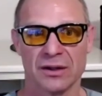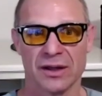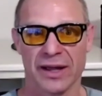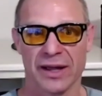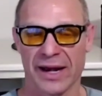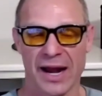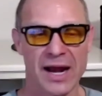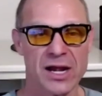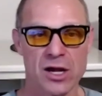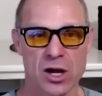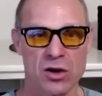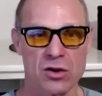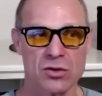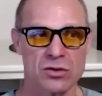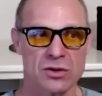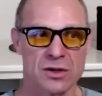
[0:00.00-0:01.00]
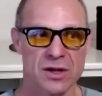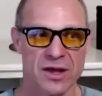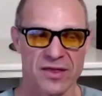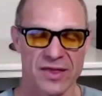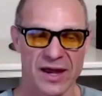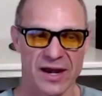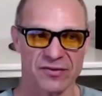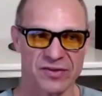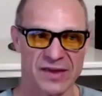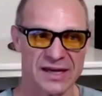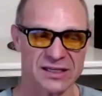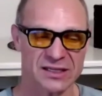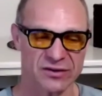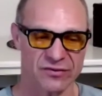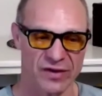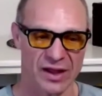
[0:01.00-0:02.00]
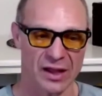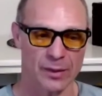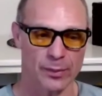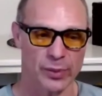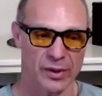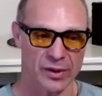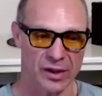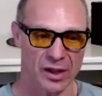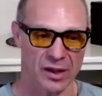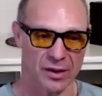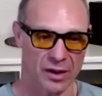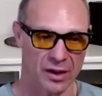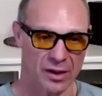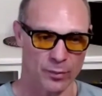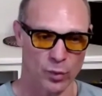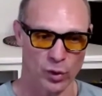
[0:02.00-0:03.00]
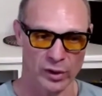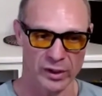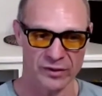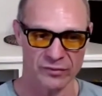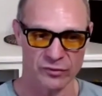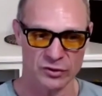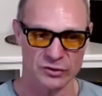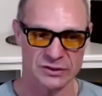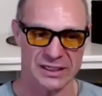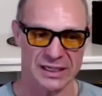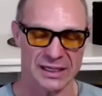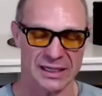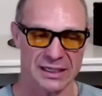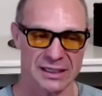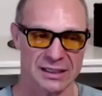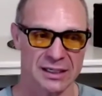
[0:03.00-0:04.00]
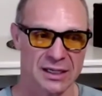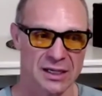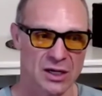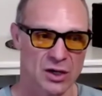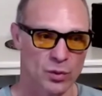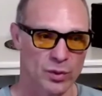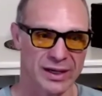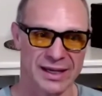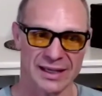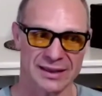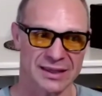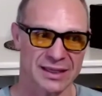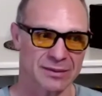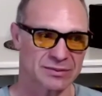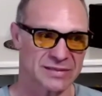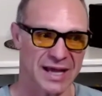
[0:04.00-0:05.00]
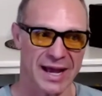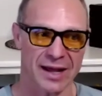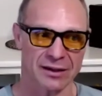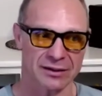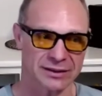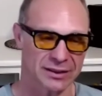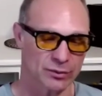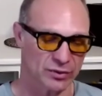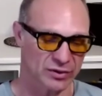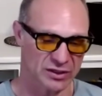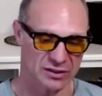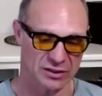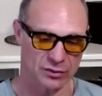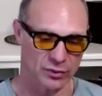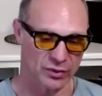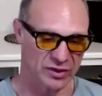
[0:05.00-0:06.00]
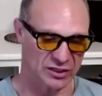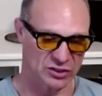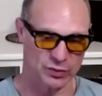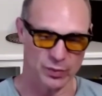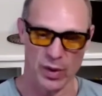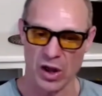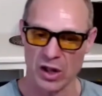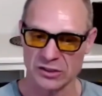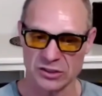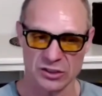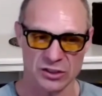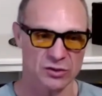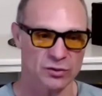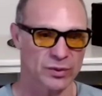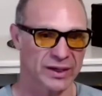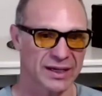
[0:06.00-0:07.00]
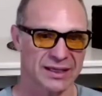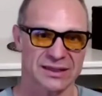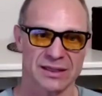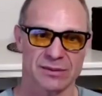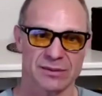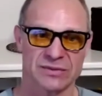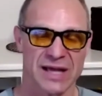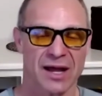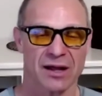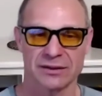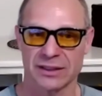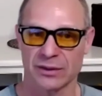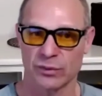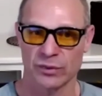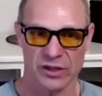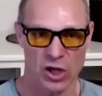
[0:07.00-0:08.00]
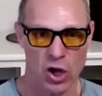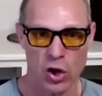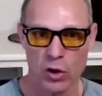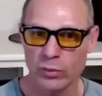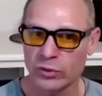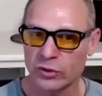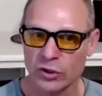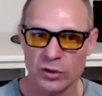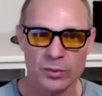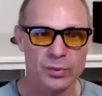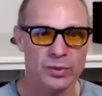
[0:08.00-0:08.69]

and i know that if they develop a, a, a morning routine we get them dialed in with a with a sponsor we get them dialed in with the home group